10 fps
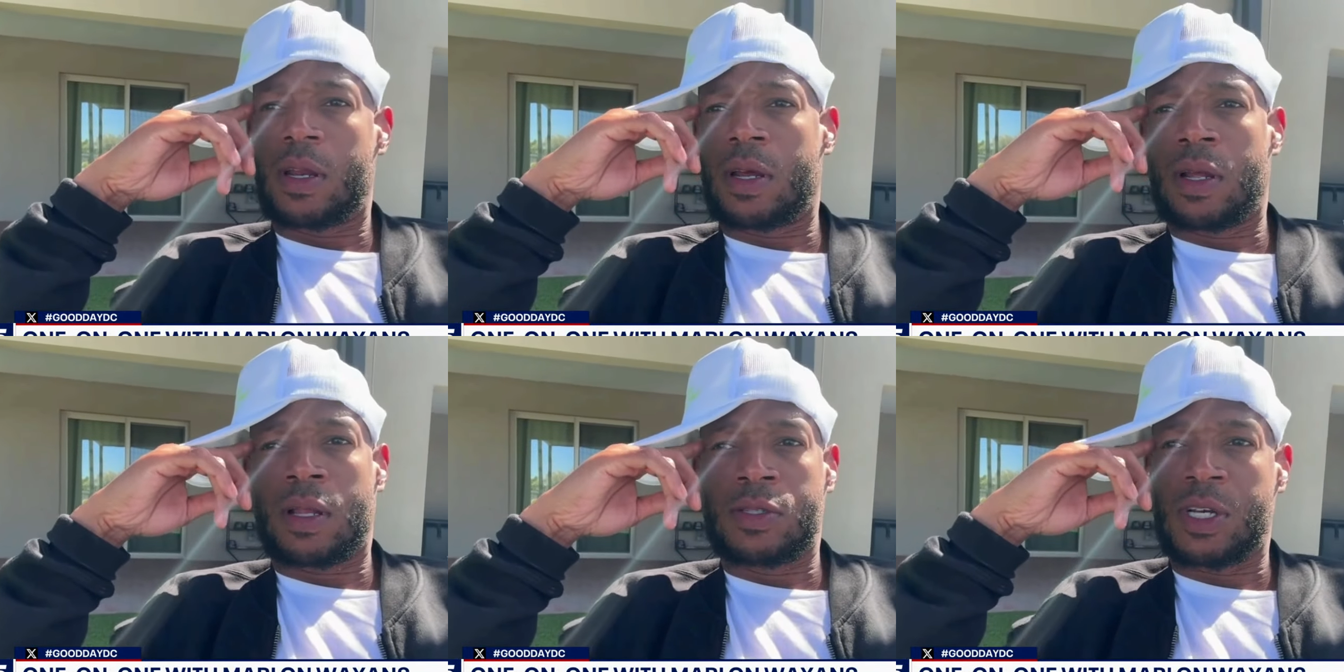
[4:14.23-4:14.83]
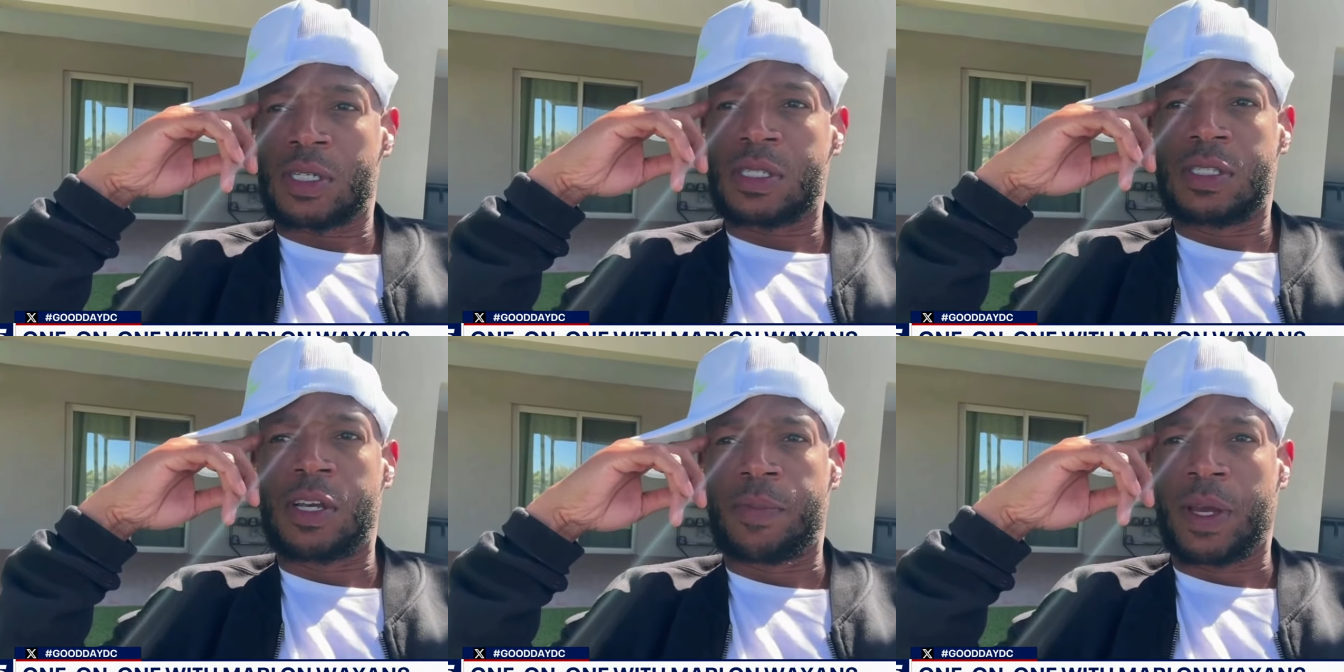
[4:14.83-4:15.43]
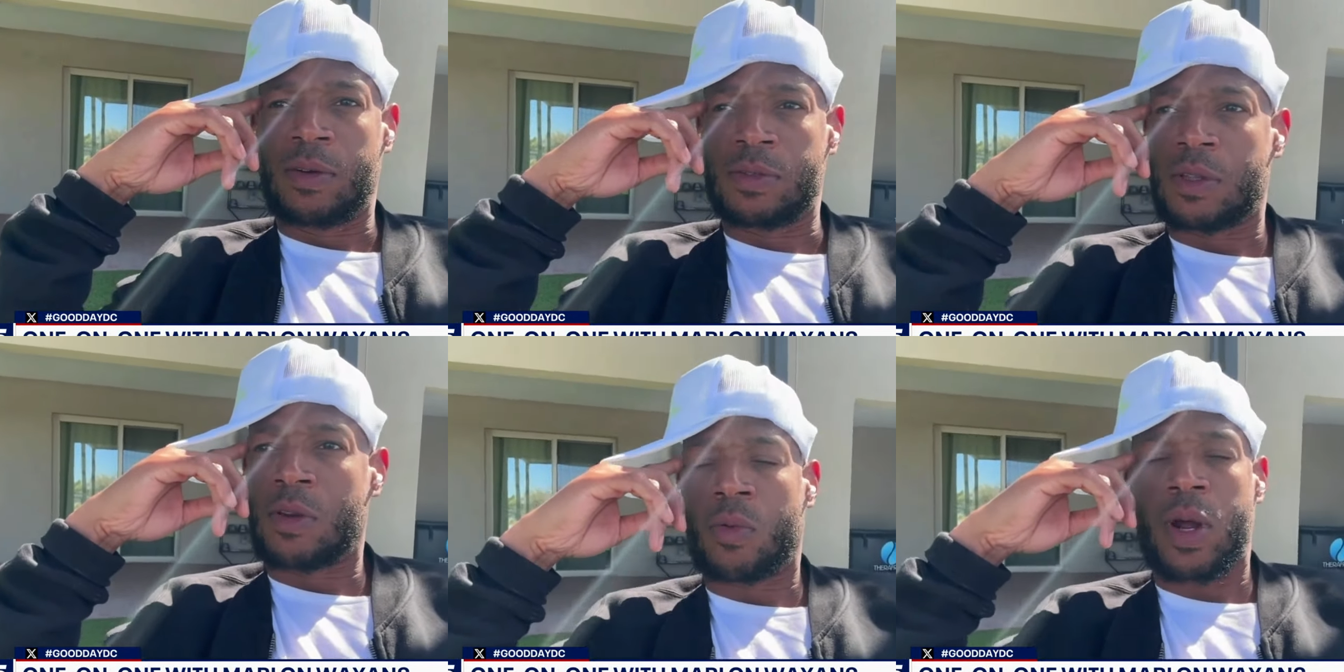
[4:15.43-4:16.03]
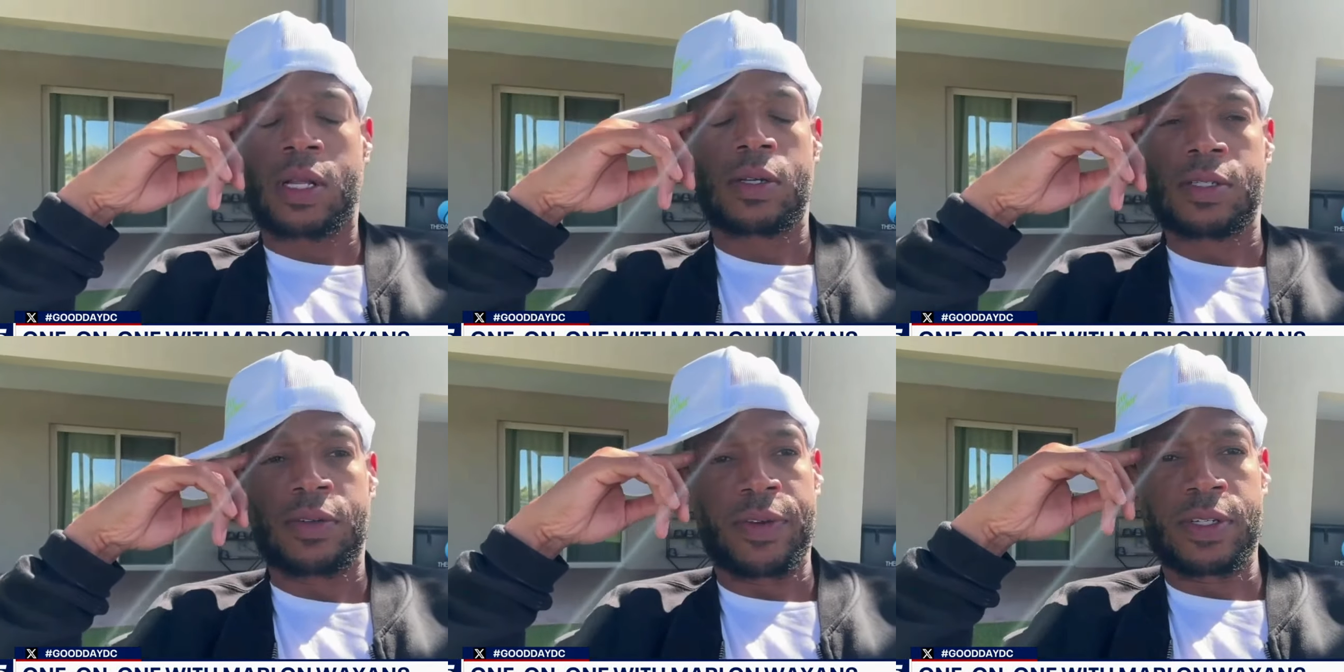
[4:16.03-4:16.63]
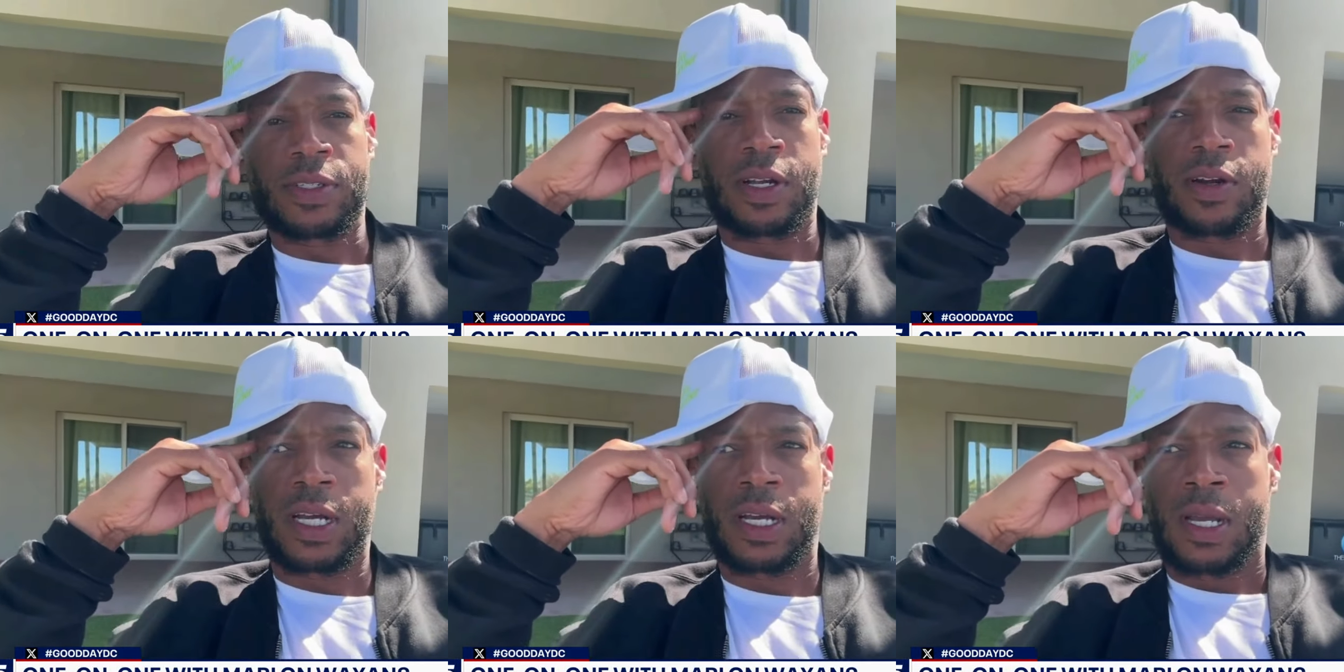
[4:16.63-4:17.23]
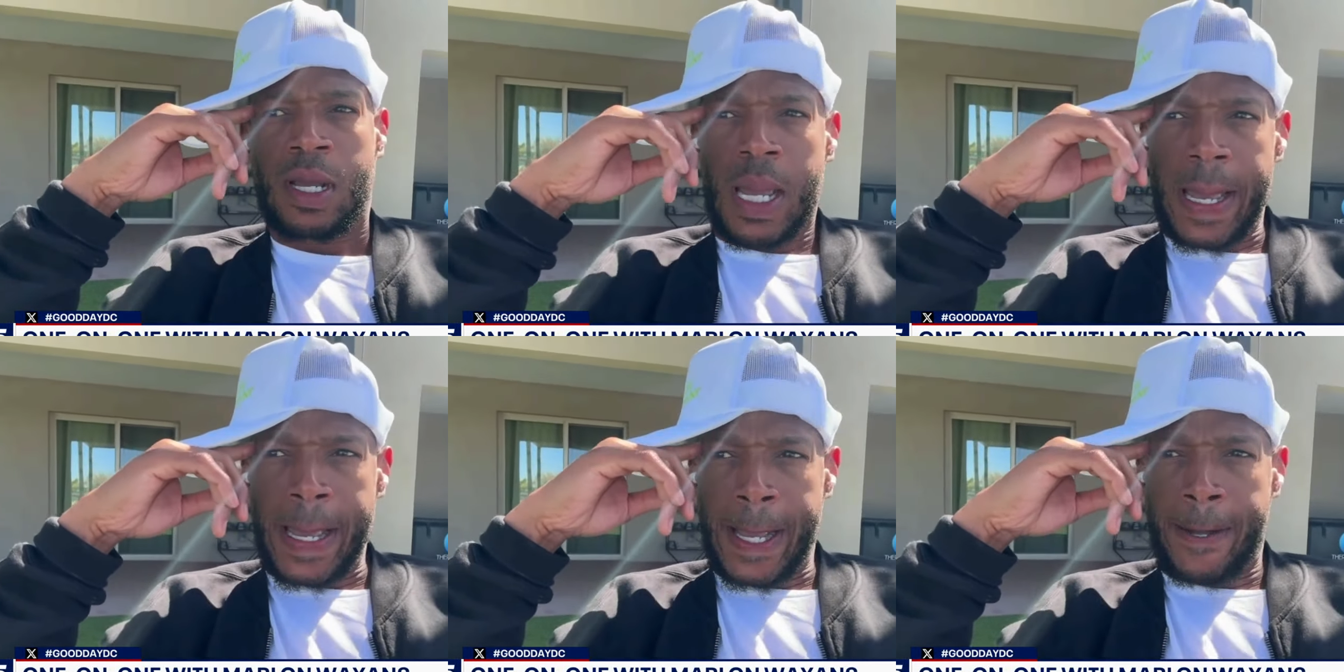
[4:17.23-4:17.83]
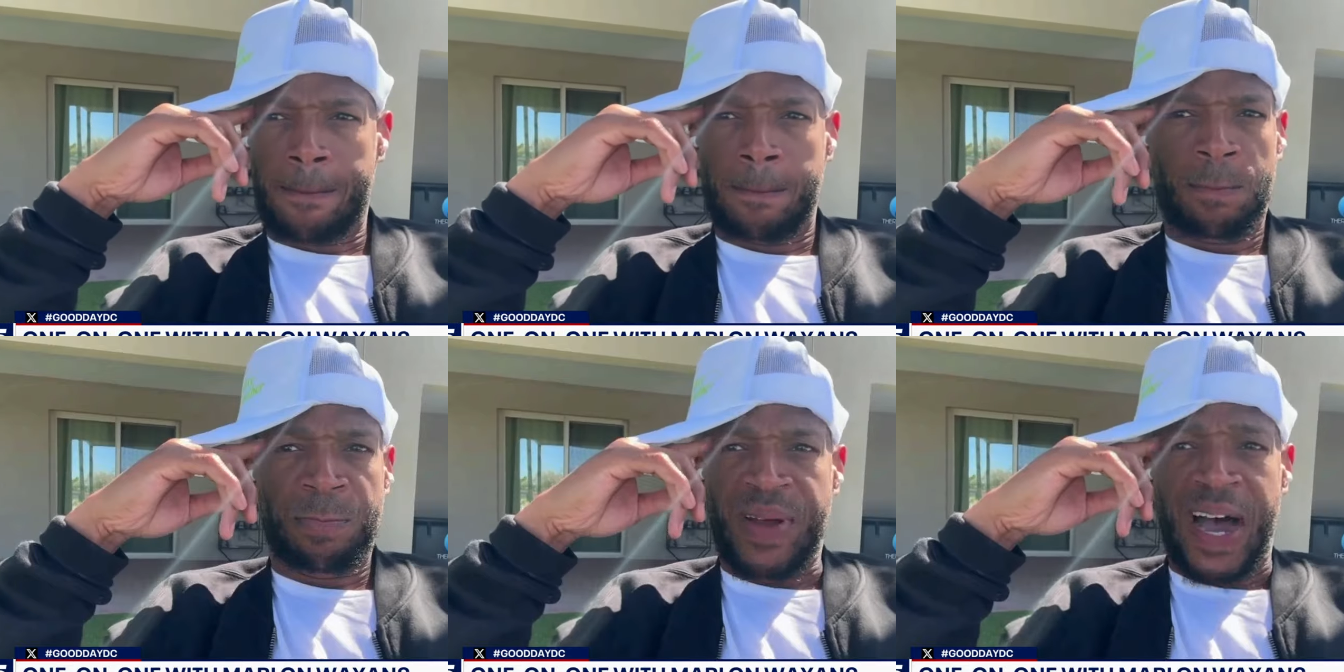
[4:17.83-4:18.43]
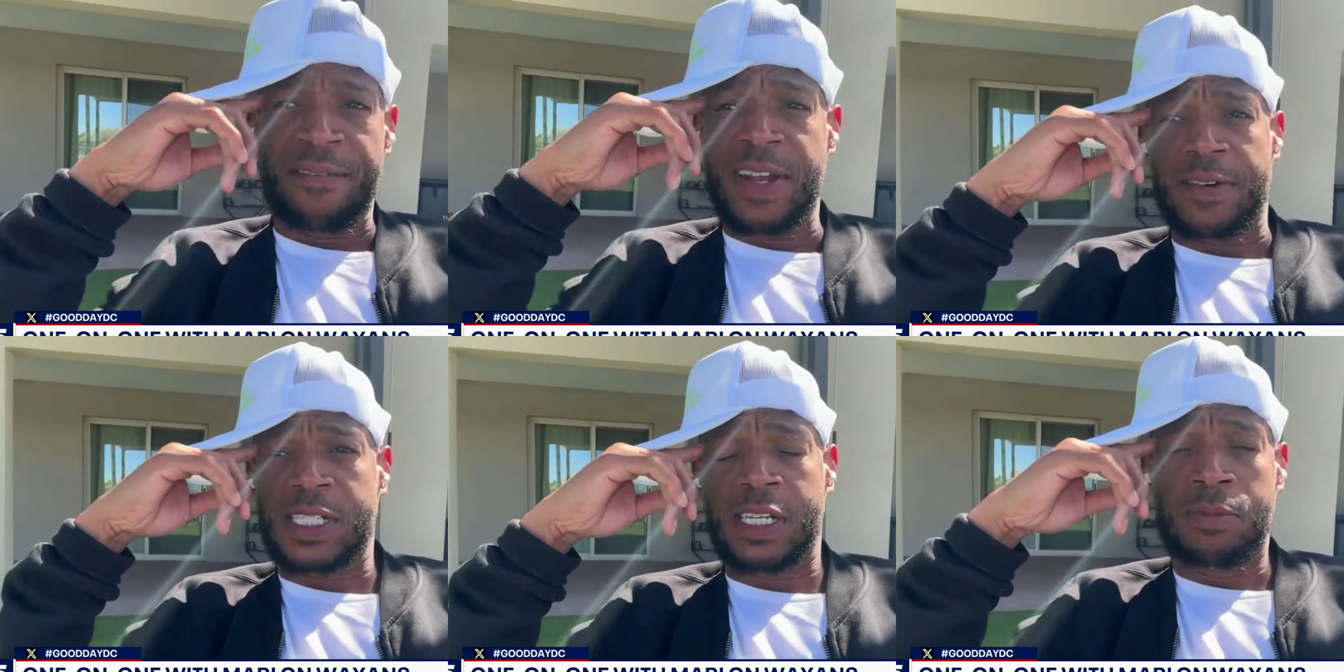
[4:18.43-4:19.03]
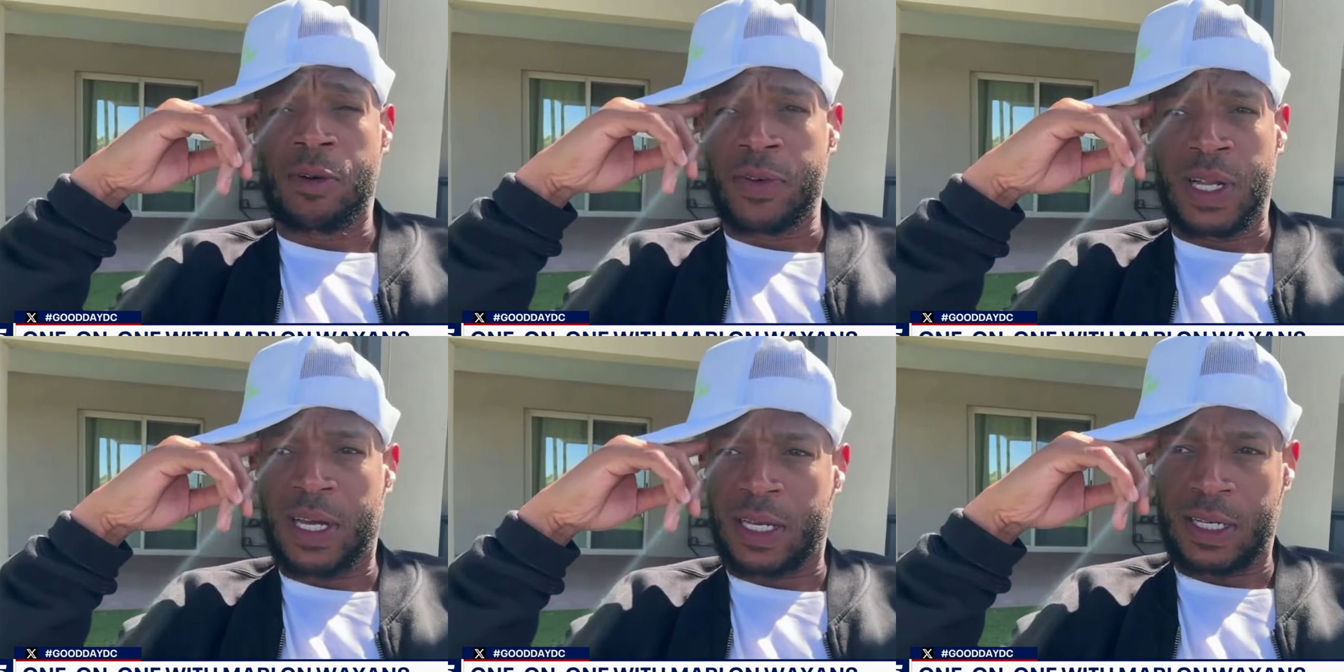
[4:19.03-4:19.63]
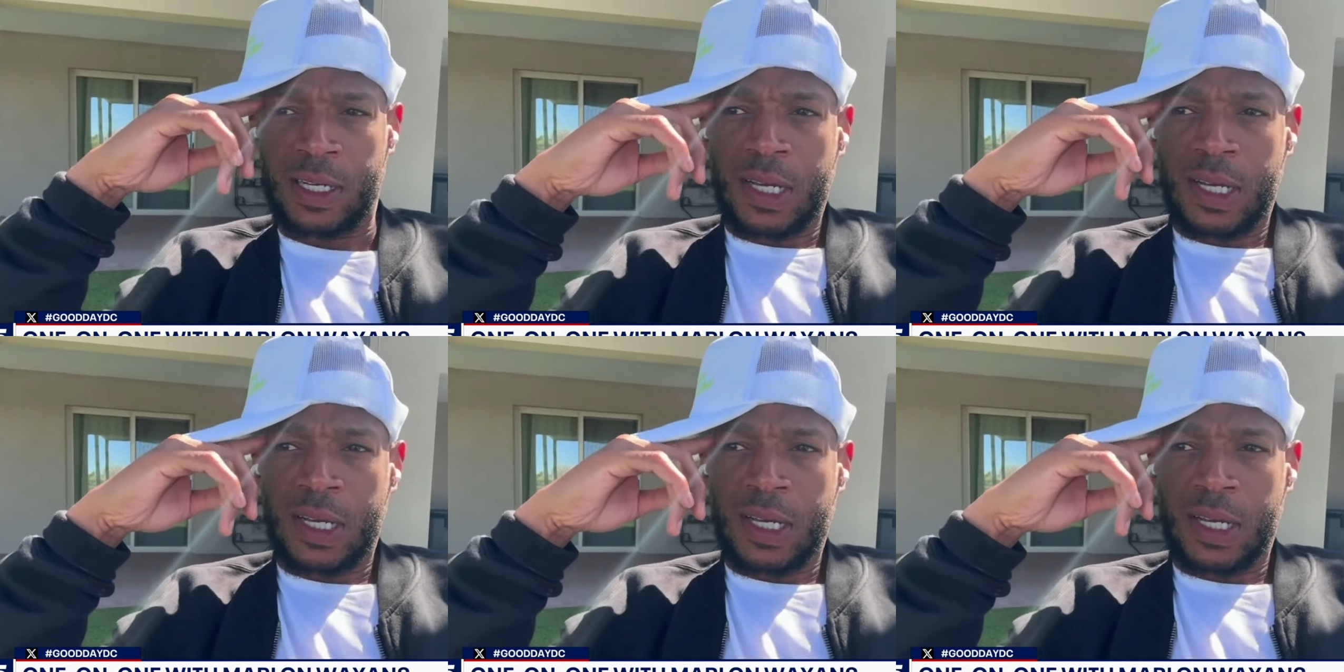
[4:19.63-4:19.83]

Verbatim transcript: Uh, Justin Tipping, who's the director, is a visionary, and I've never seen a movie like it,